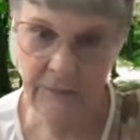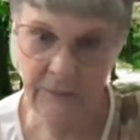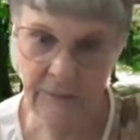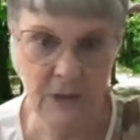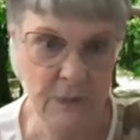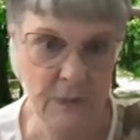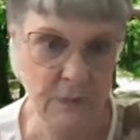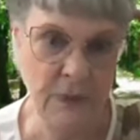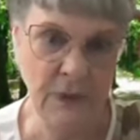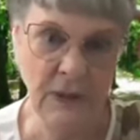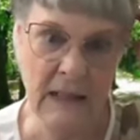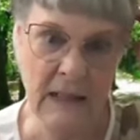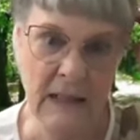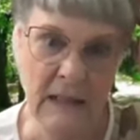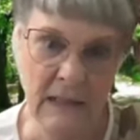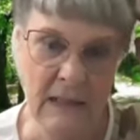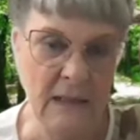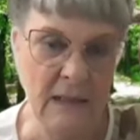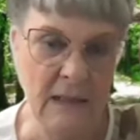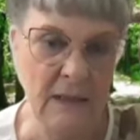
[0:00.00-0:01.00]
It's pretty
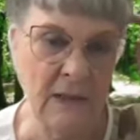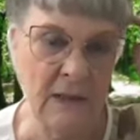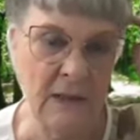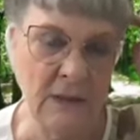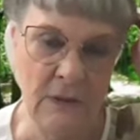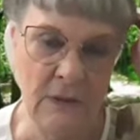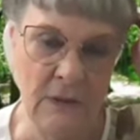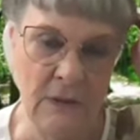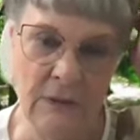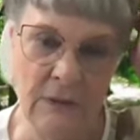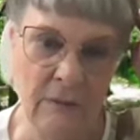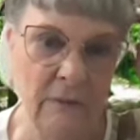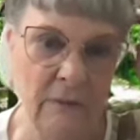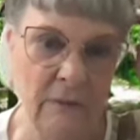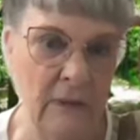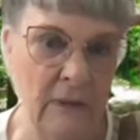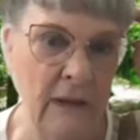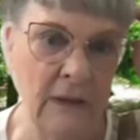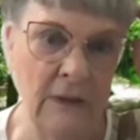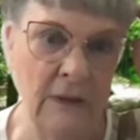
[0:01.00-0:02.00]
easy. You can do it.
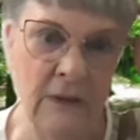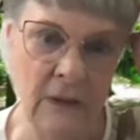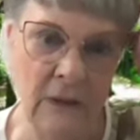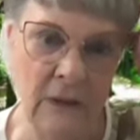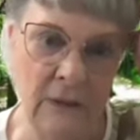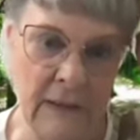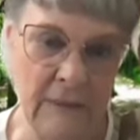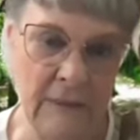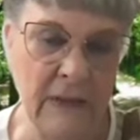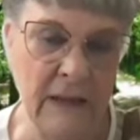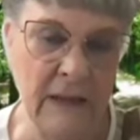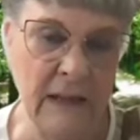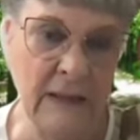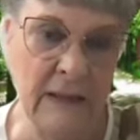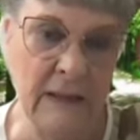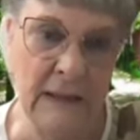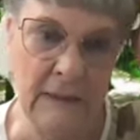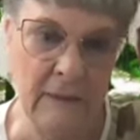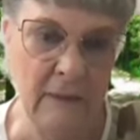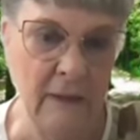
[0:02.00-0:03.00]
You don't even
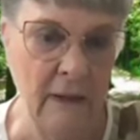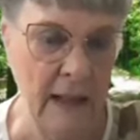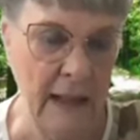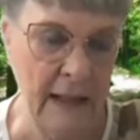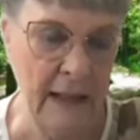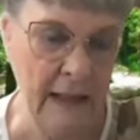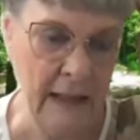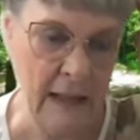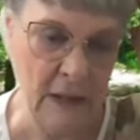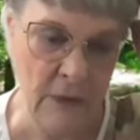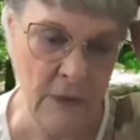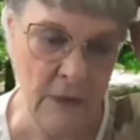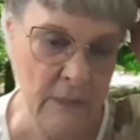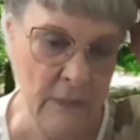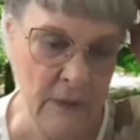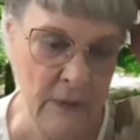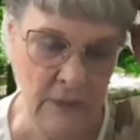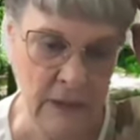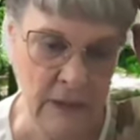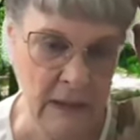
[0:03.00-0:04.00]
need any
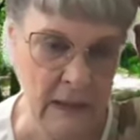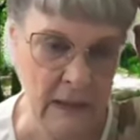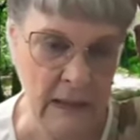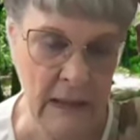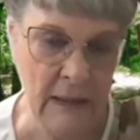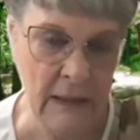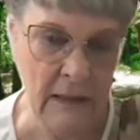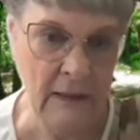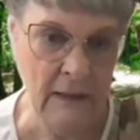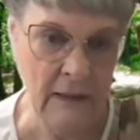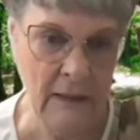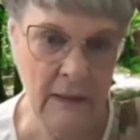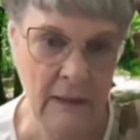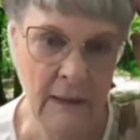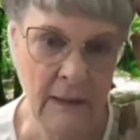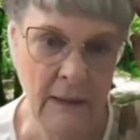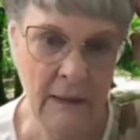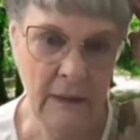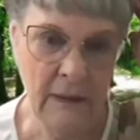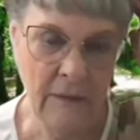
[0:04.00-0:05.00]
equipment really.
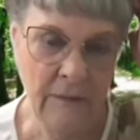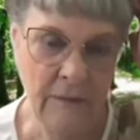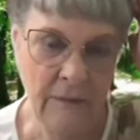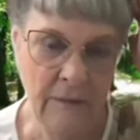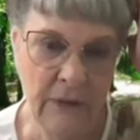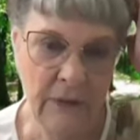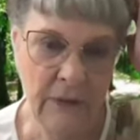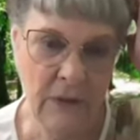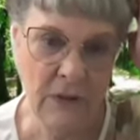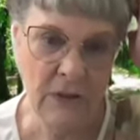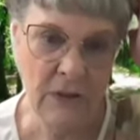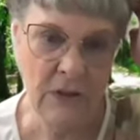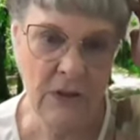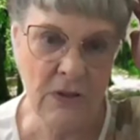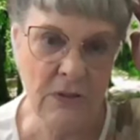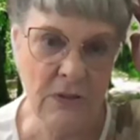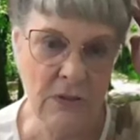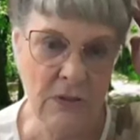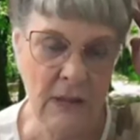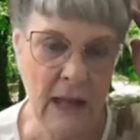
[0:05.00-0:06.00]
You can just
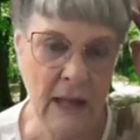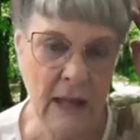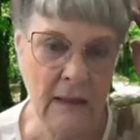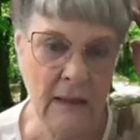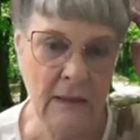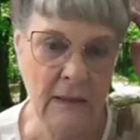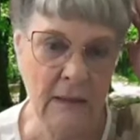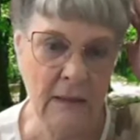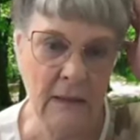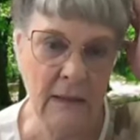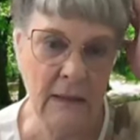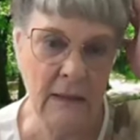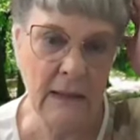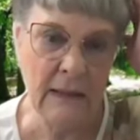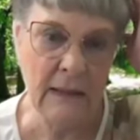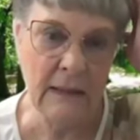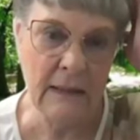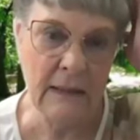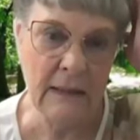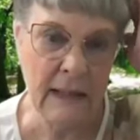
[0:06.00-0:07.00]
do that
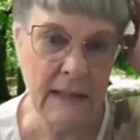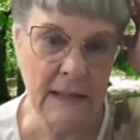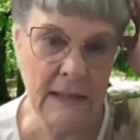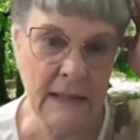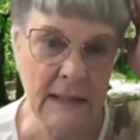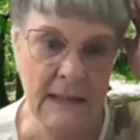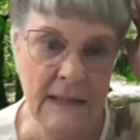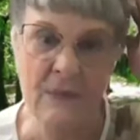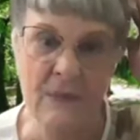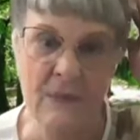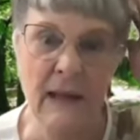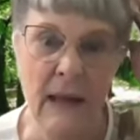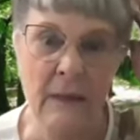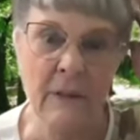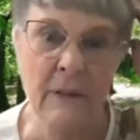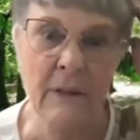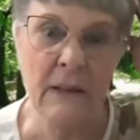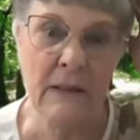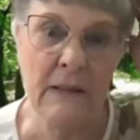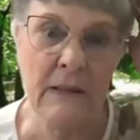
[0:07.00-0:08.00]
and see what
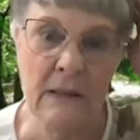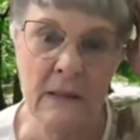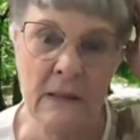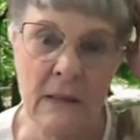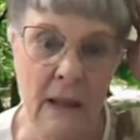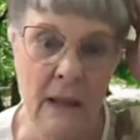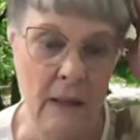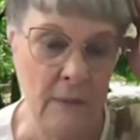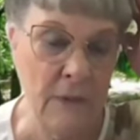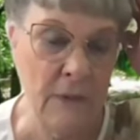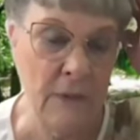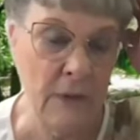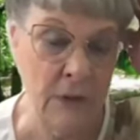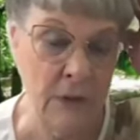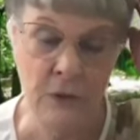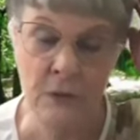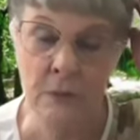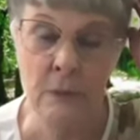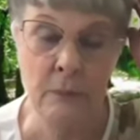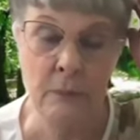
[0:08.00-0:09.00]
happens. You can
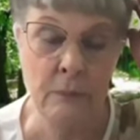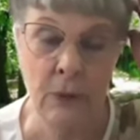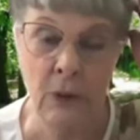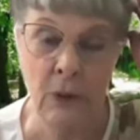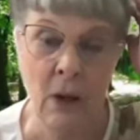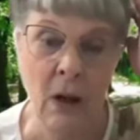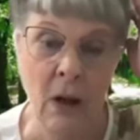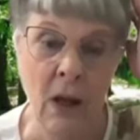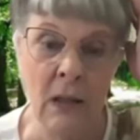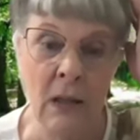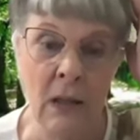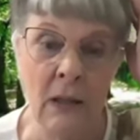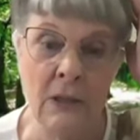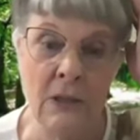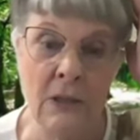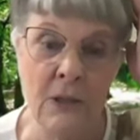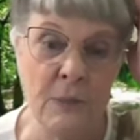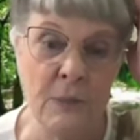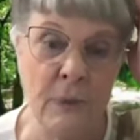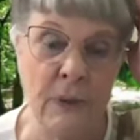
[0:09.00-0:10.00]
do a blog,
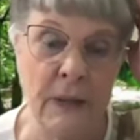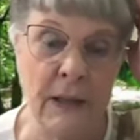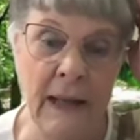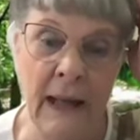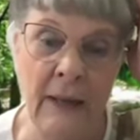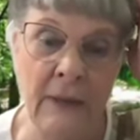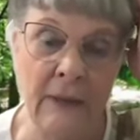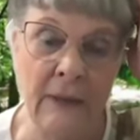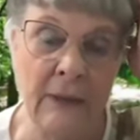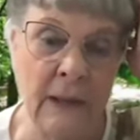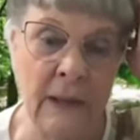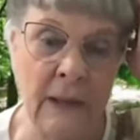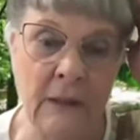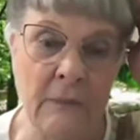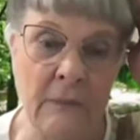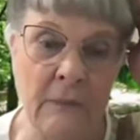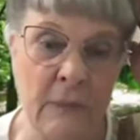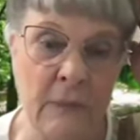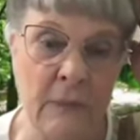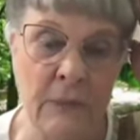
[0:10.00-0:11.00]
just put it out there
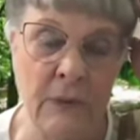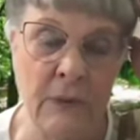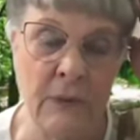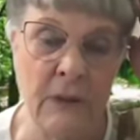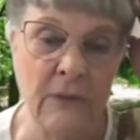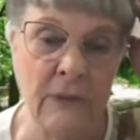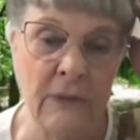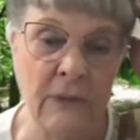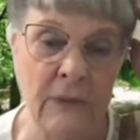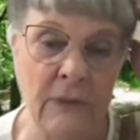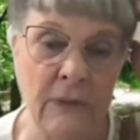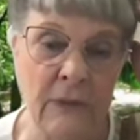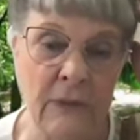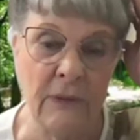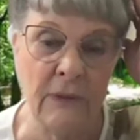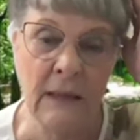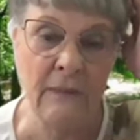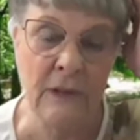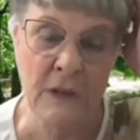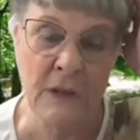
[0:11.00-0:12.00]
and people can read
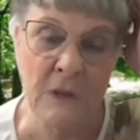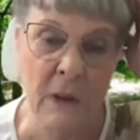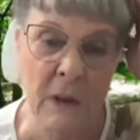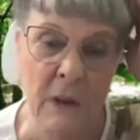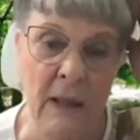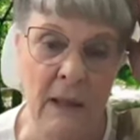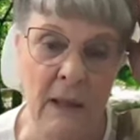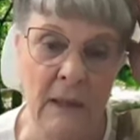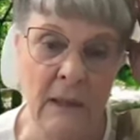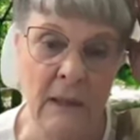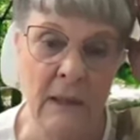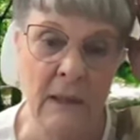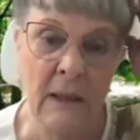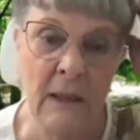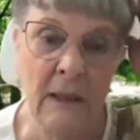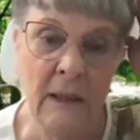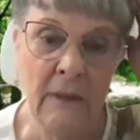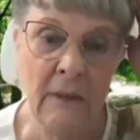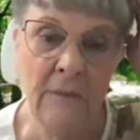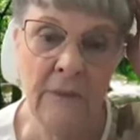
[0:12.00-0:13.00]
and respond.
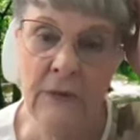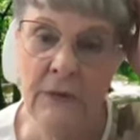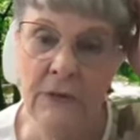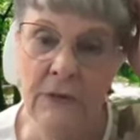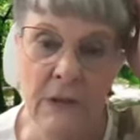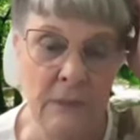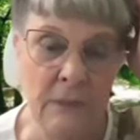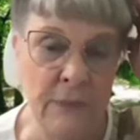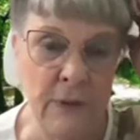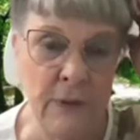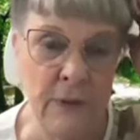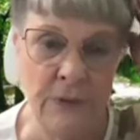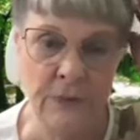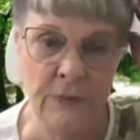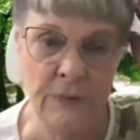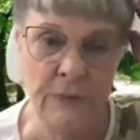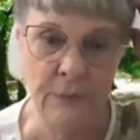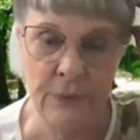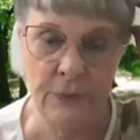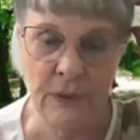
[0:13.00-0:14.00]
Those are both
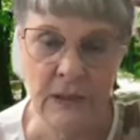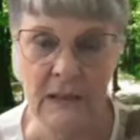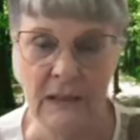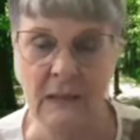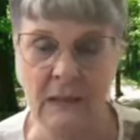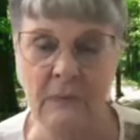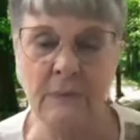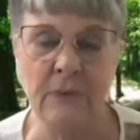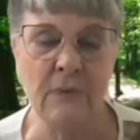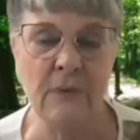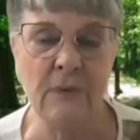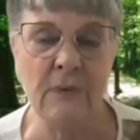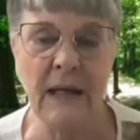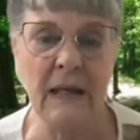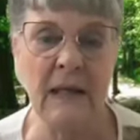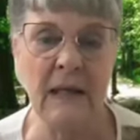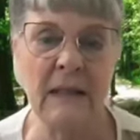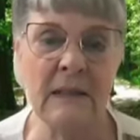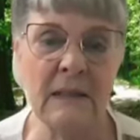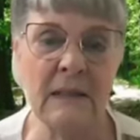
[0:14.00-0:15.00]
pretty simple
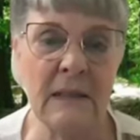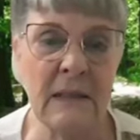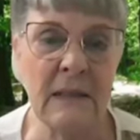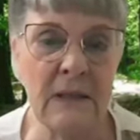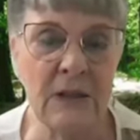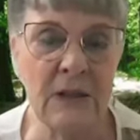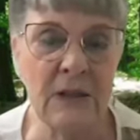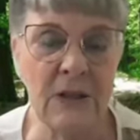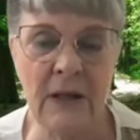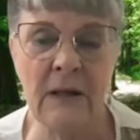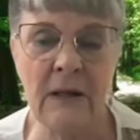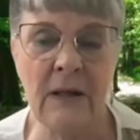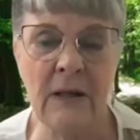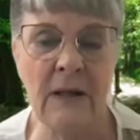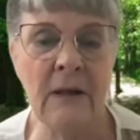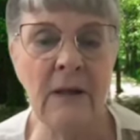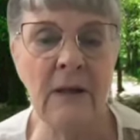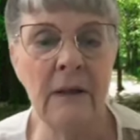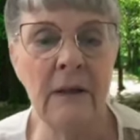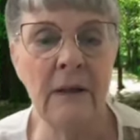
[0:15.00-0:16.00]
ways to
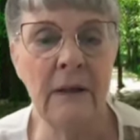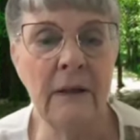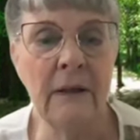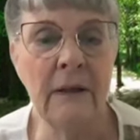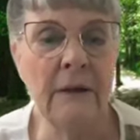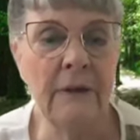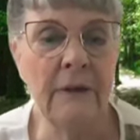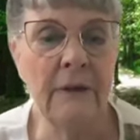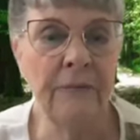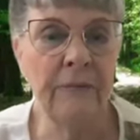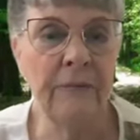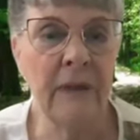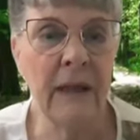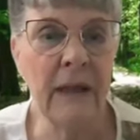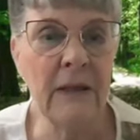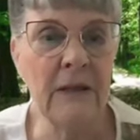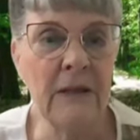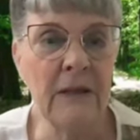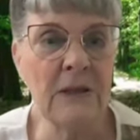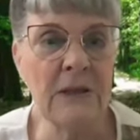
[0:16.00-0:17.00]
share
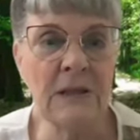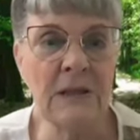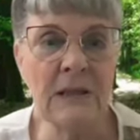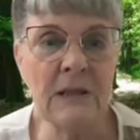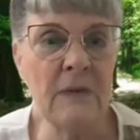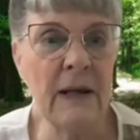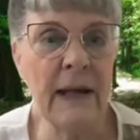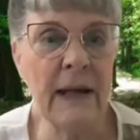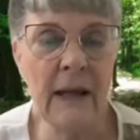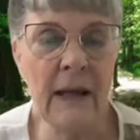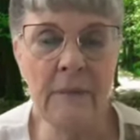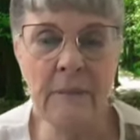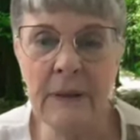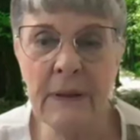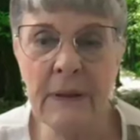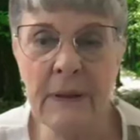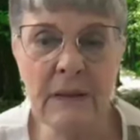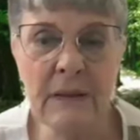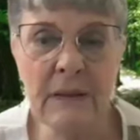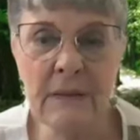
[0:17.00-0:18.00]
and just see what
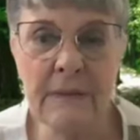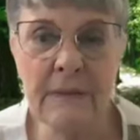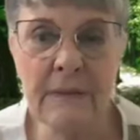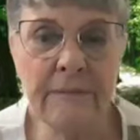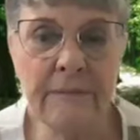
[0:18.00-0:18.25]
happens.